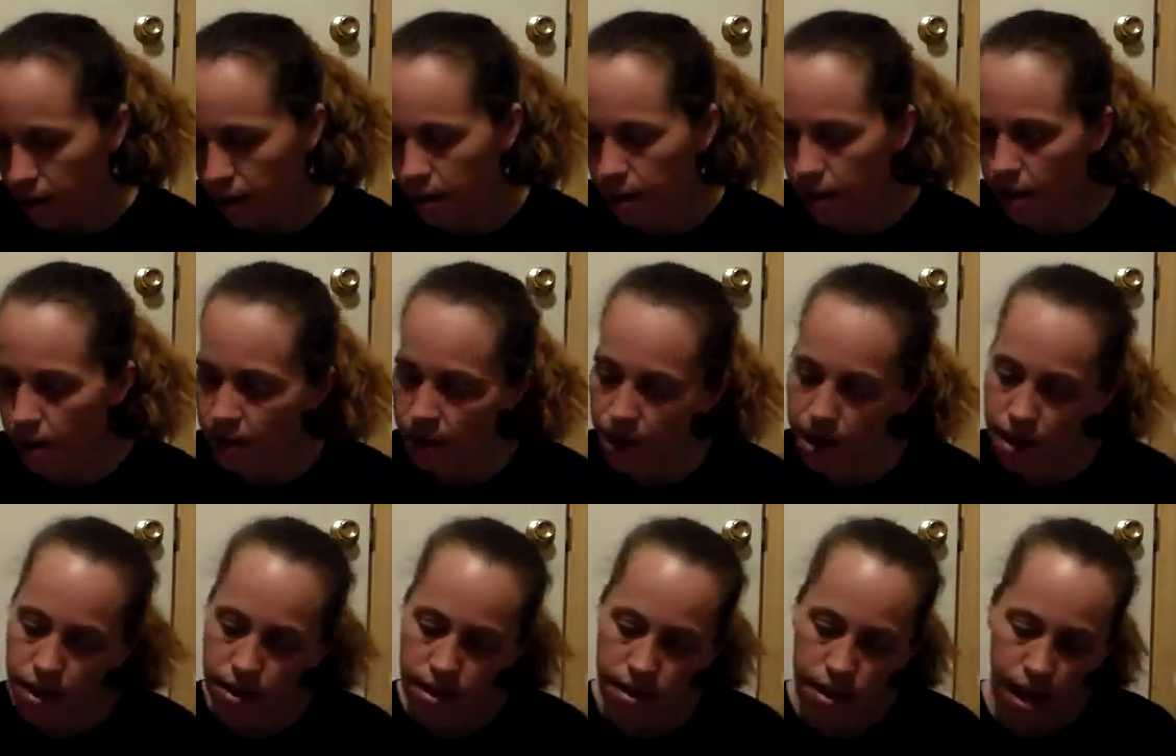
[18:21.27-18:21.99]
And then
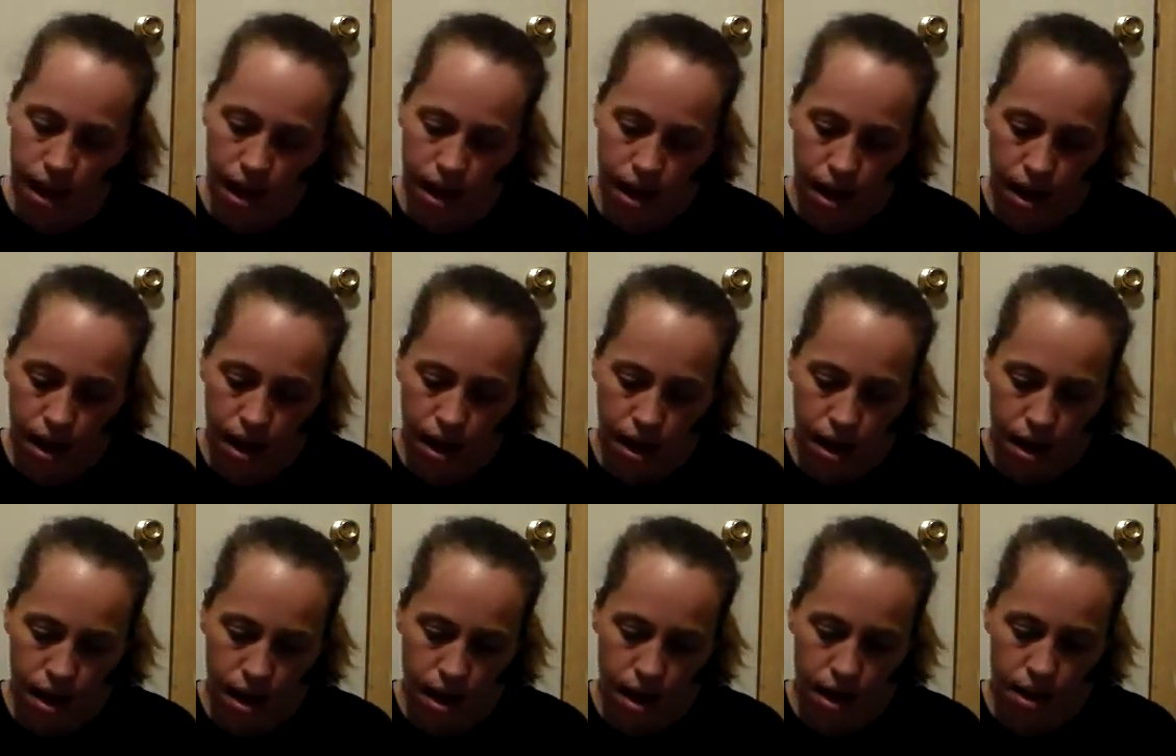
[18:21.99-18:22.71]
there is
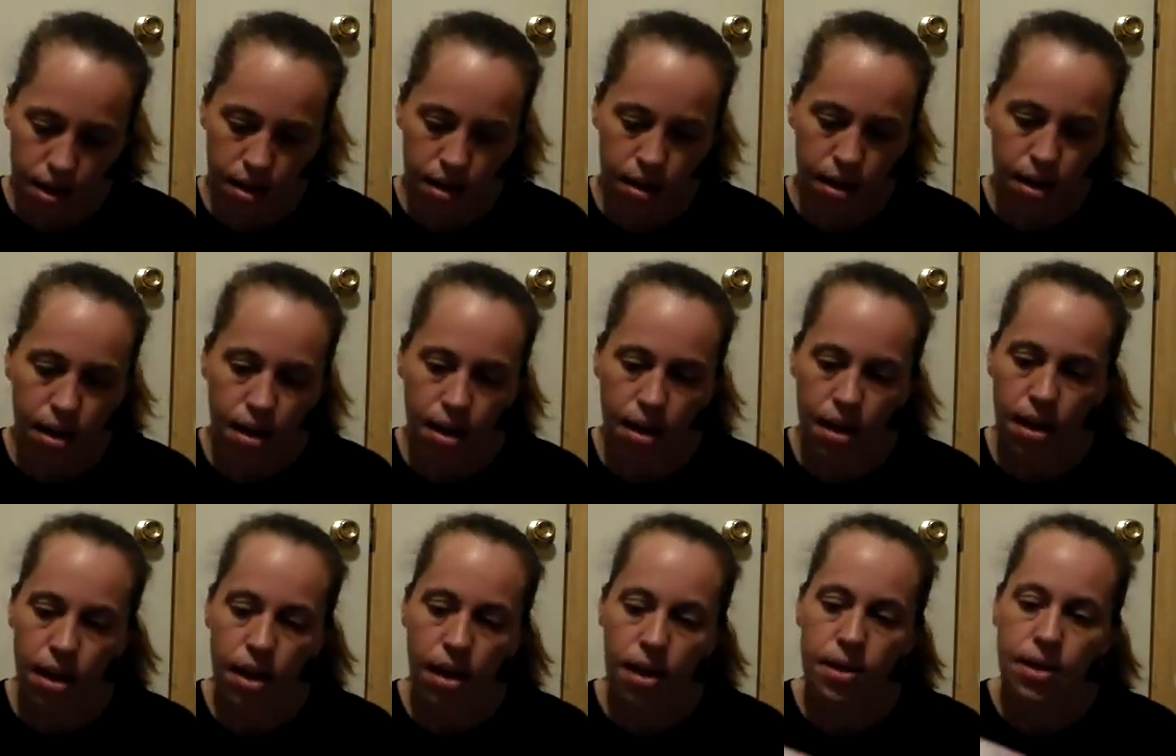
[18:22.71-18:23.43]
a
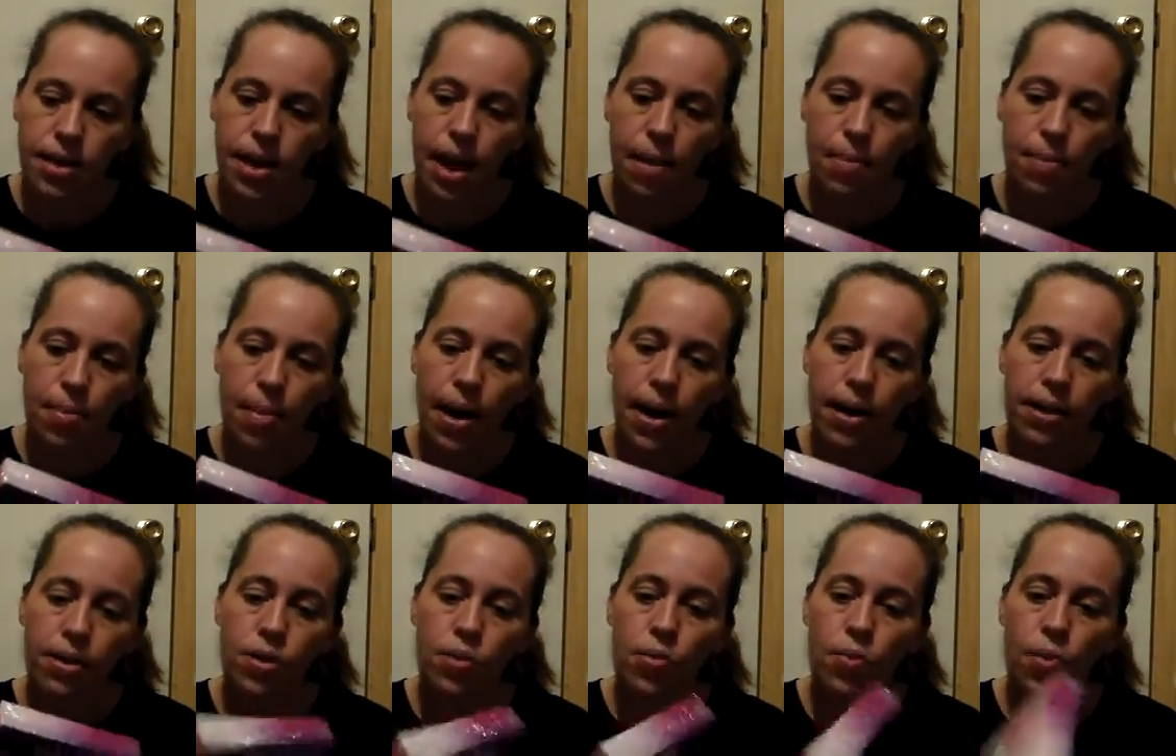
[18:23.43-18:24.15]

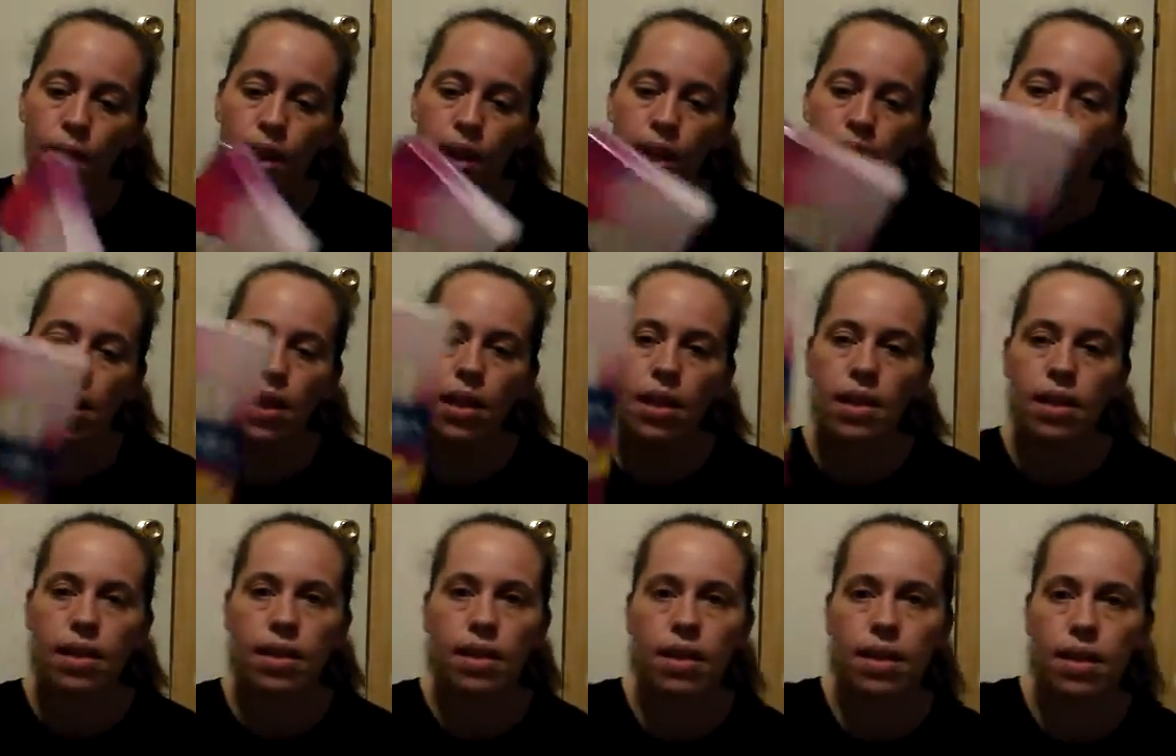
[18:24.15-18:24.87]
Tampax
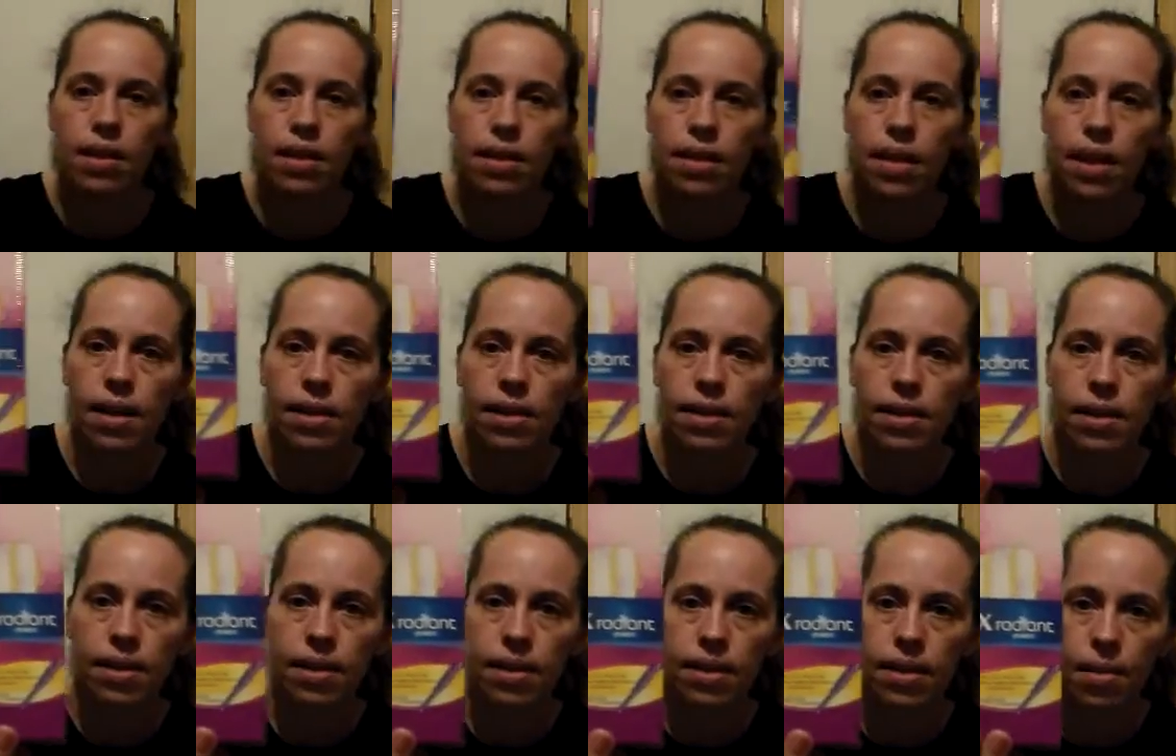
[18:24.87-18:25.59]
Radiant. It's
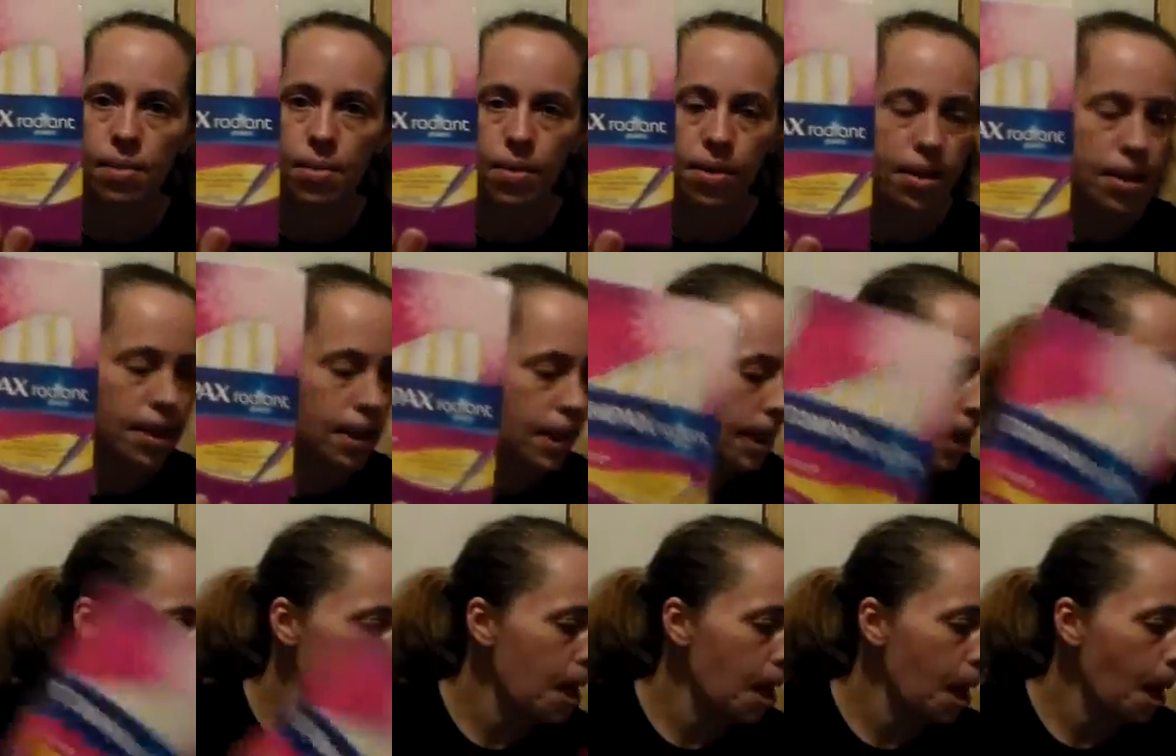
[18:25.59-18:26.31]
got six
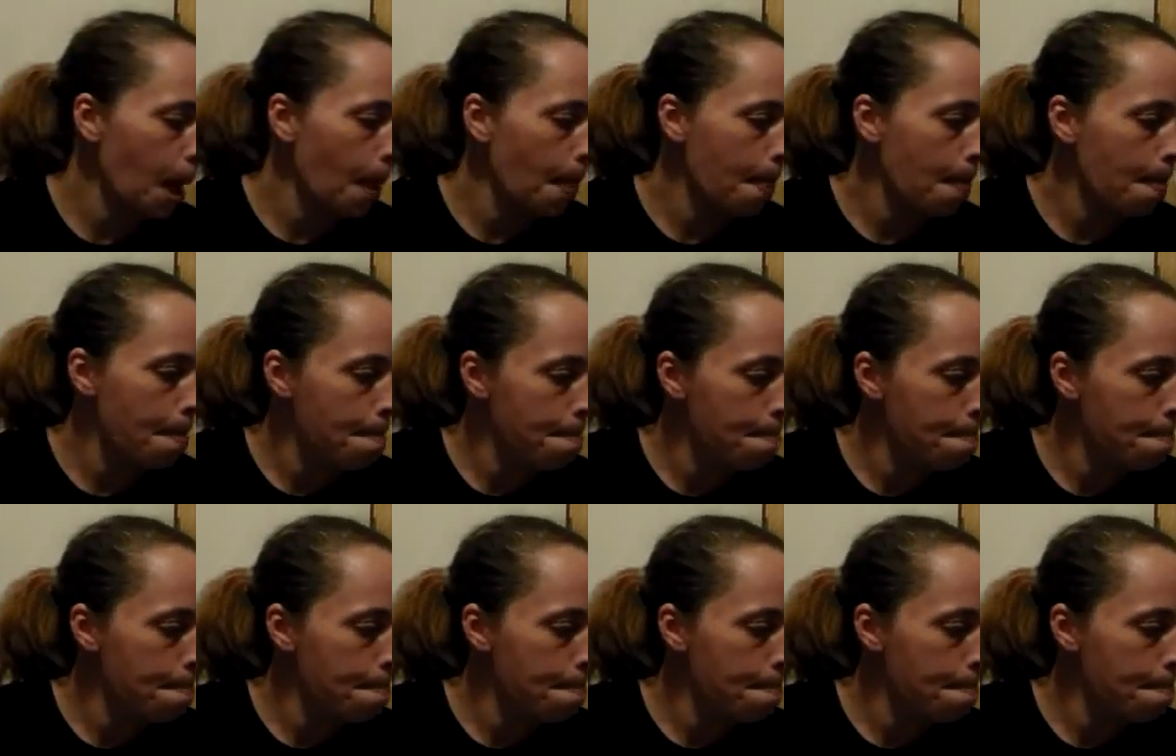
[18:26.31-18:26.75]
tampons in it.